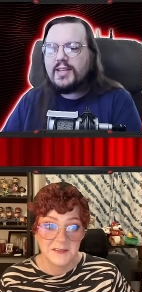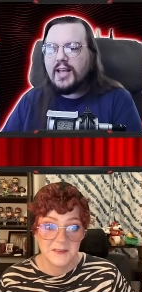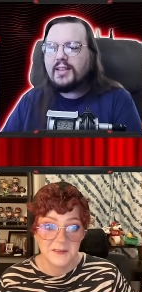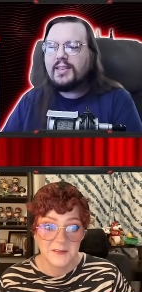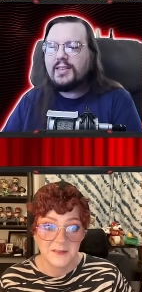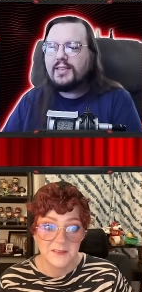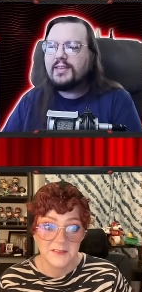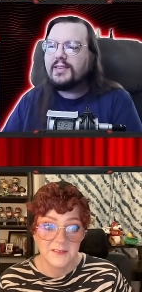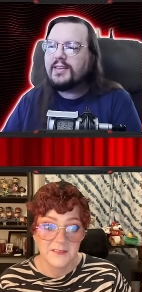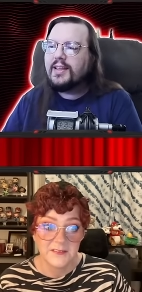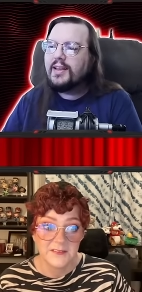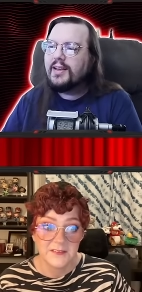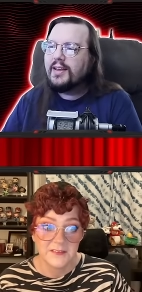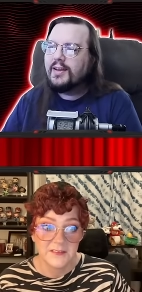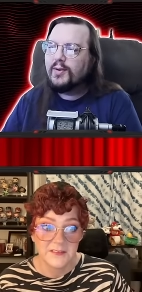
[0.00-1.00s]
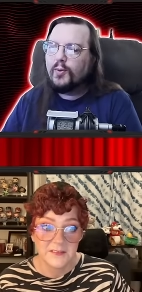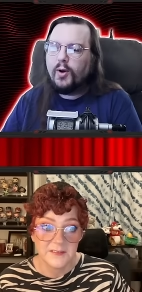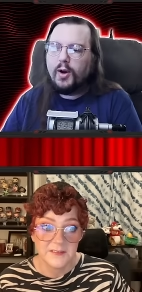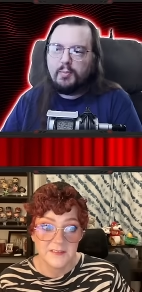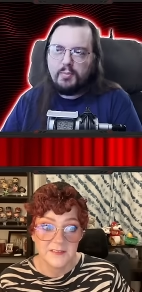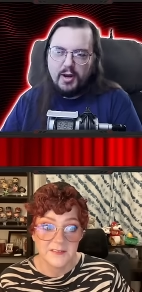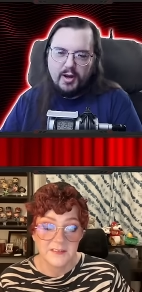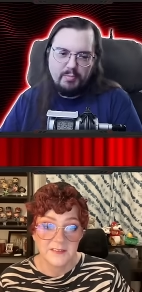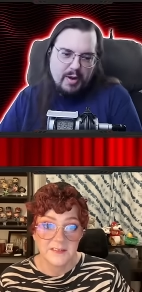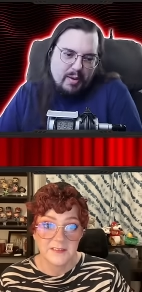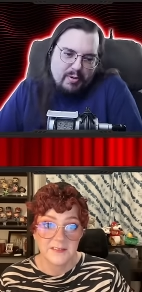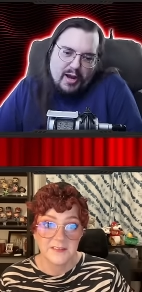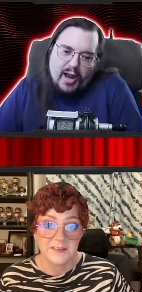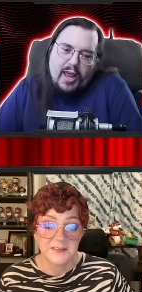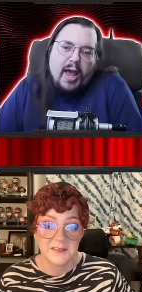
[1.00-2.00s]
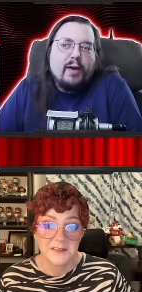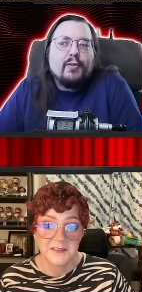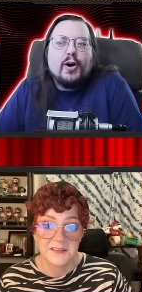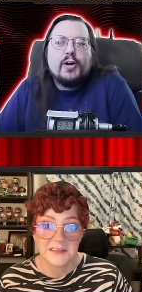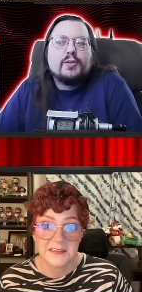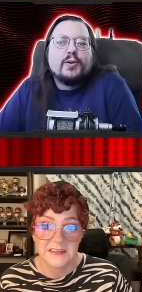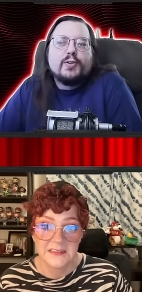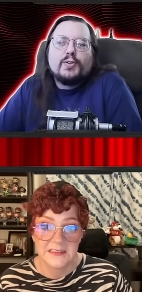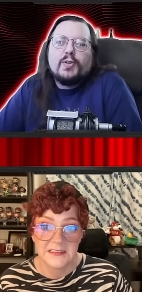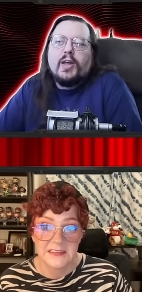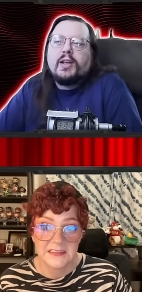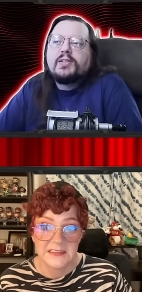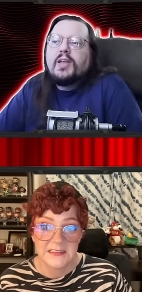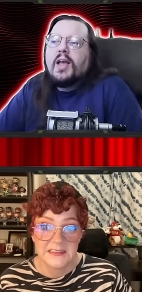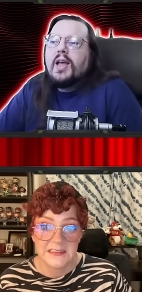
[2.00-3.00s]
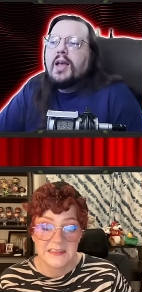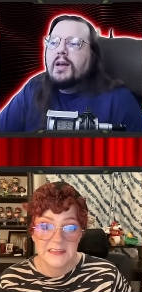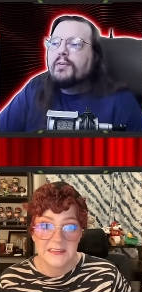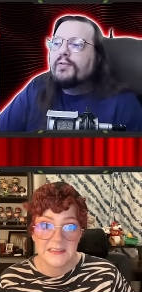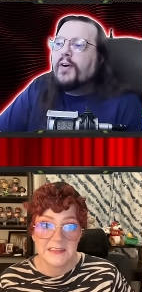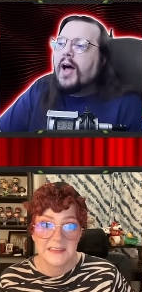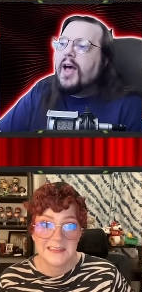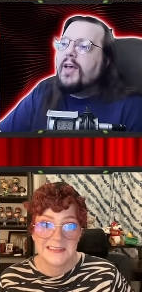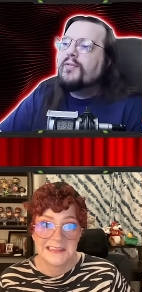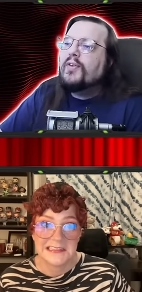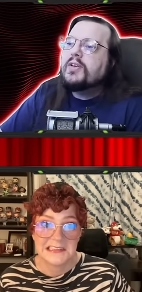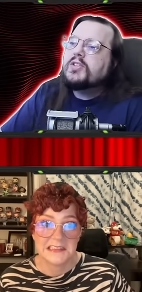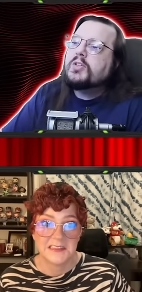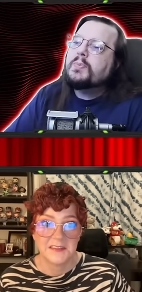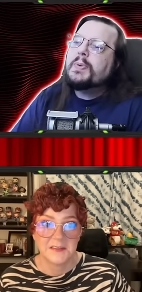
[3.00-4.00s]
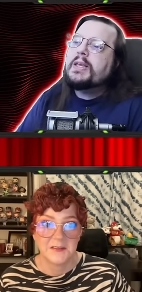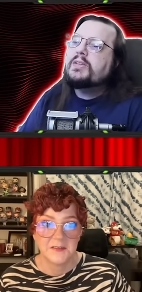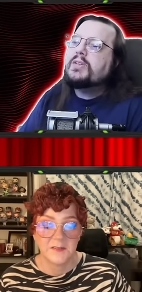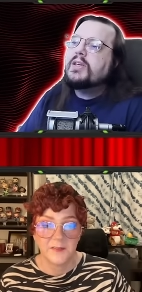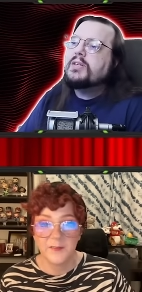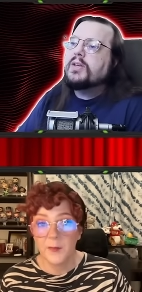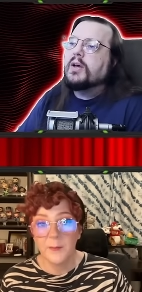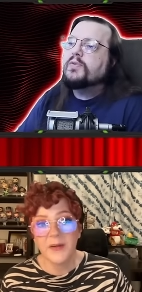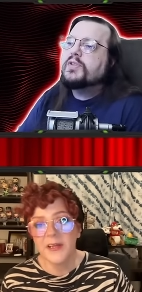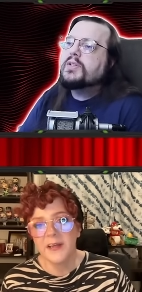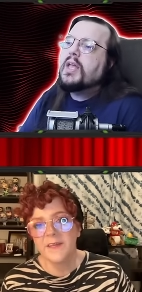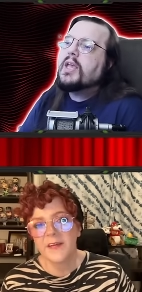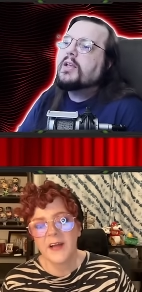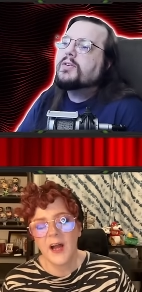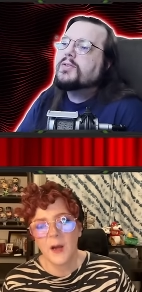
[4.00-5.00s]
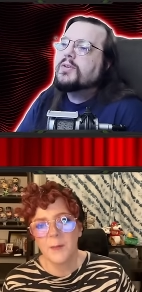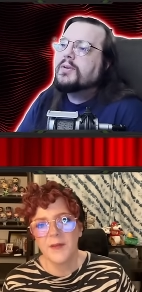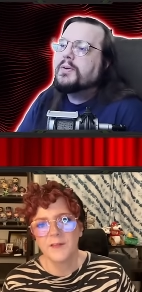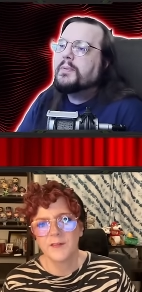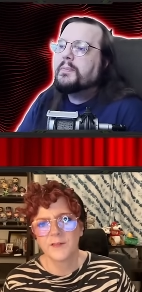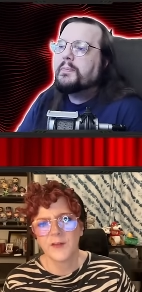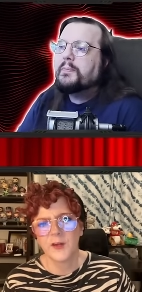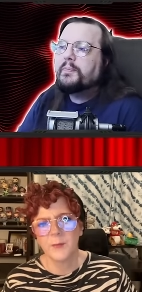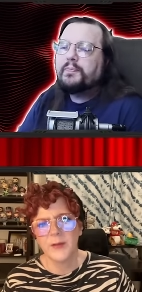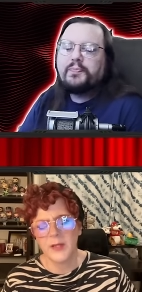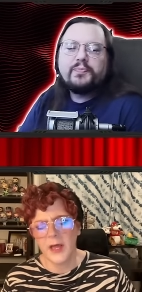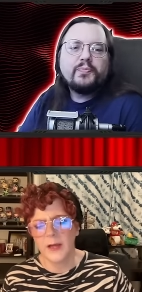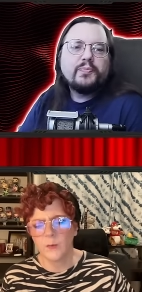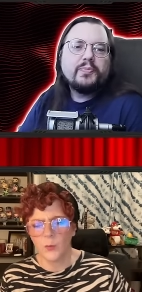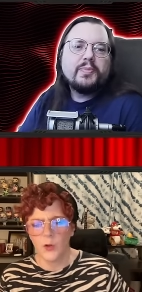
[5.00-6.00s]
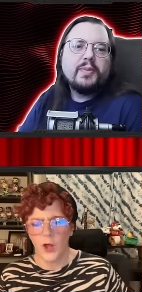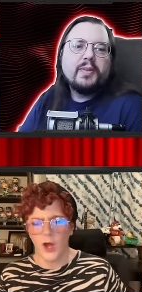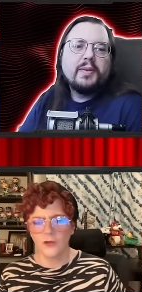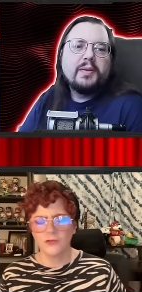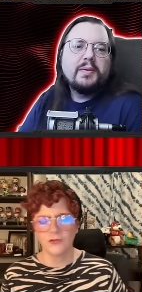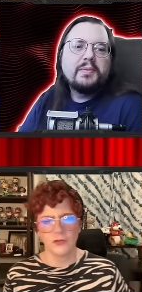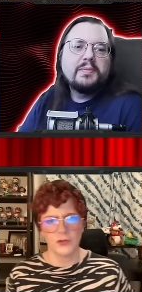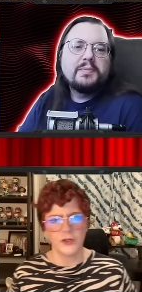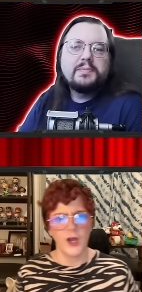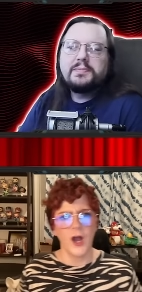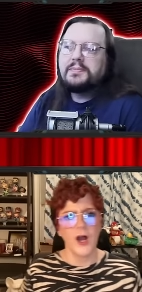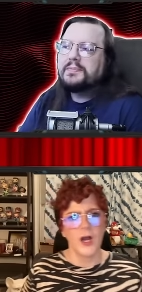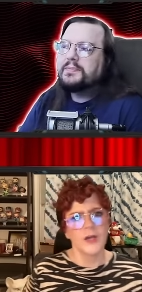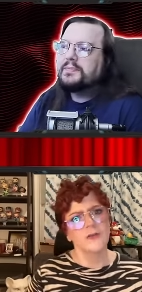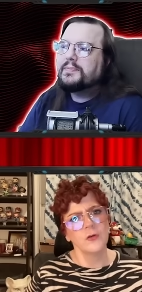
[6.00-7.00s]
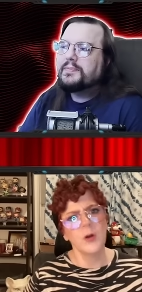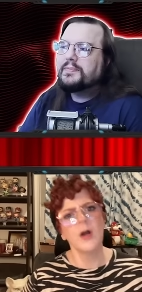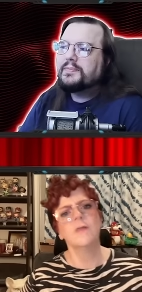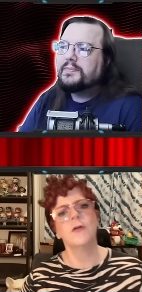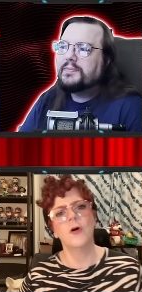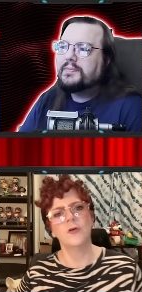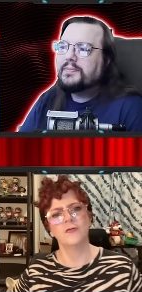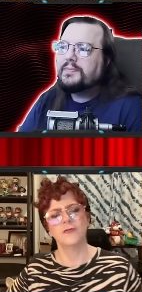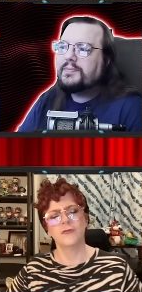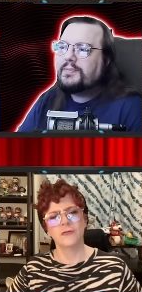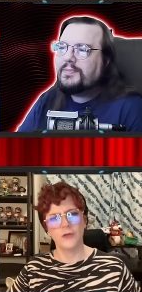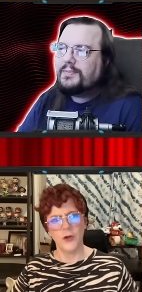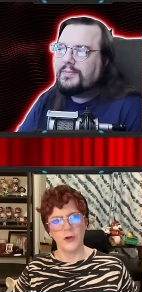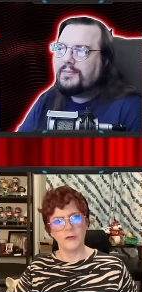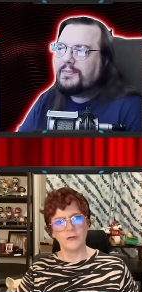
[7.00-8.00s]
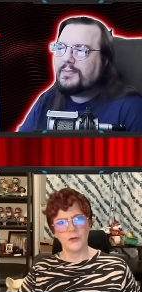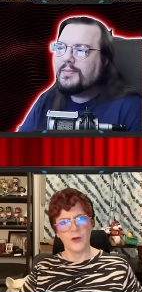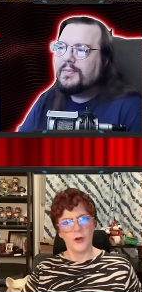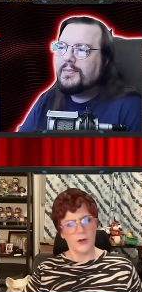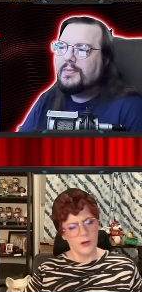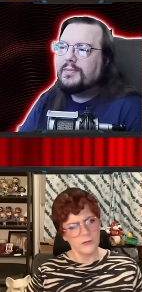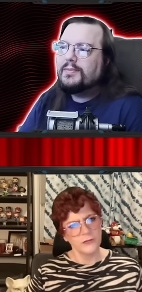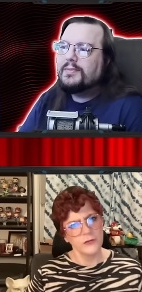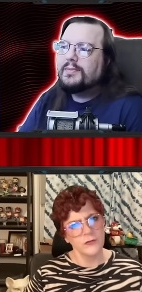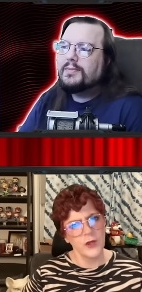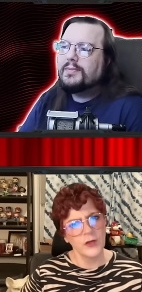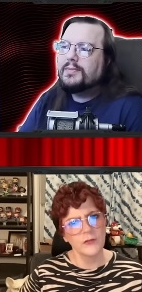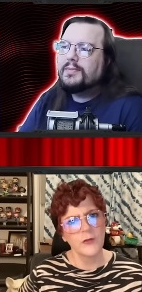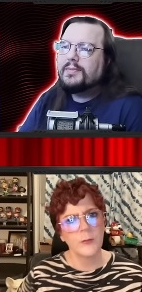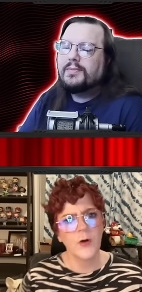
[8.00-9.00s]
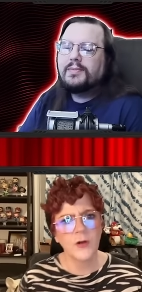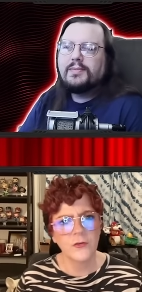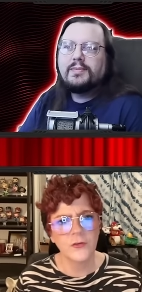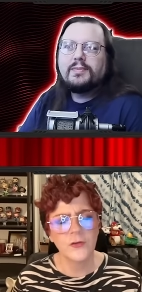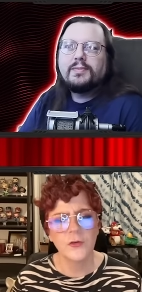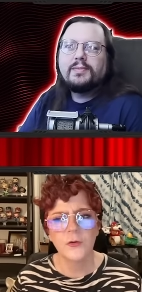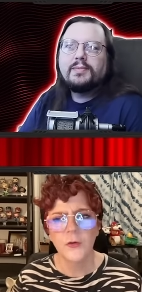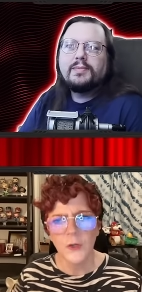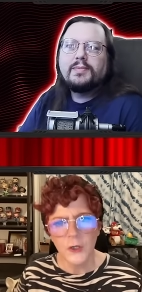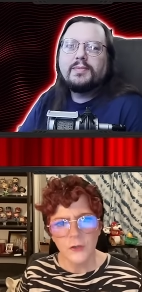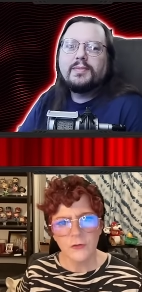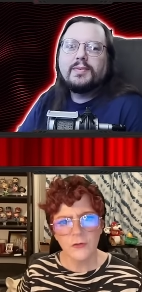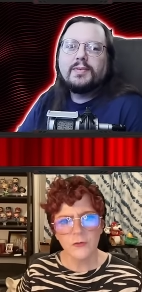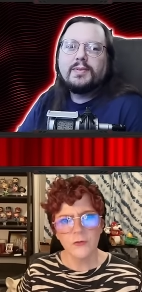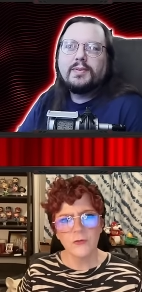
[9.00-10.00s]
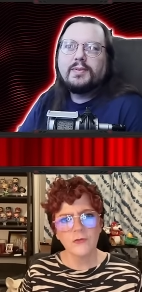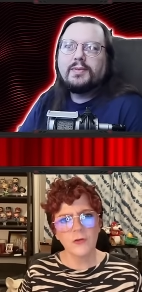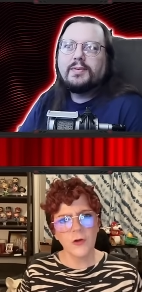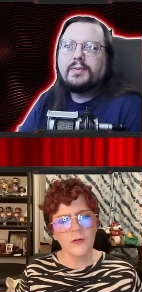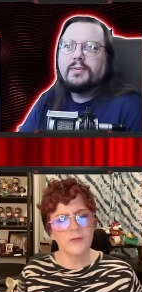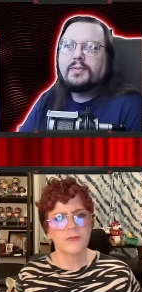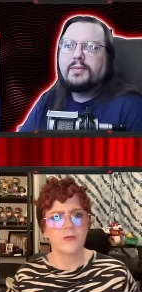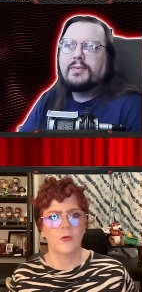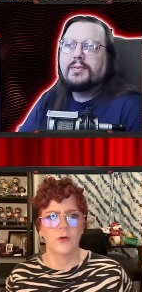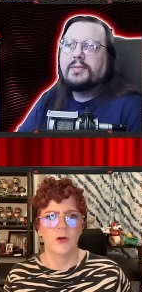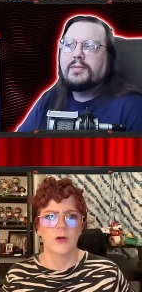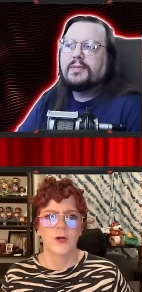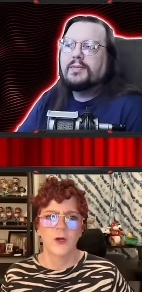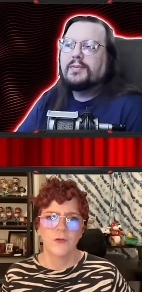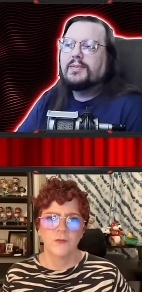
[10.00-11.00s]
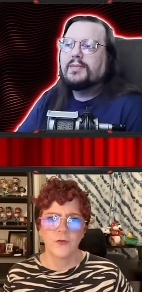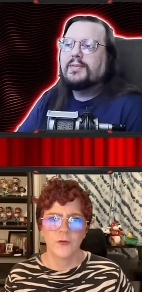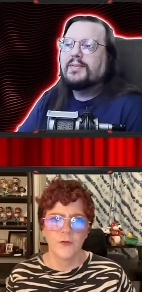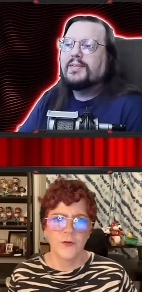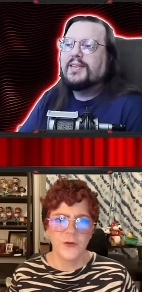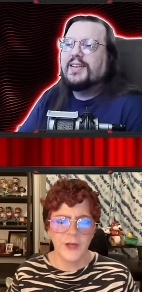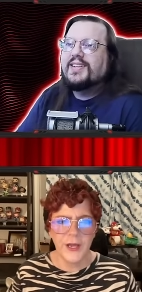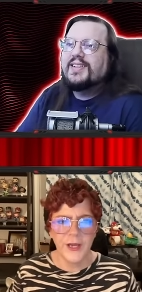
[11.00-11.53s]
Speaker 1: Is that well, I might, maybe I have a hundred snakes. Five species. Somebody in the comments
Speaker 2: is going to be like, "Well, actually, yeah, I do have a hundred snakes, and I have to take them all to to the drugstore for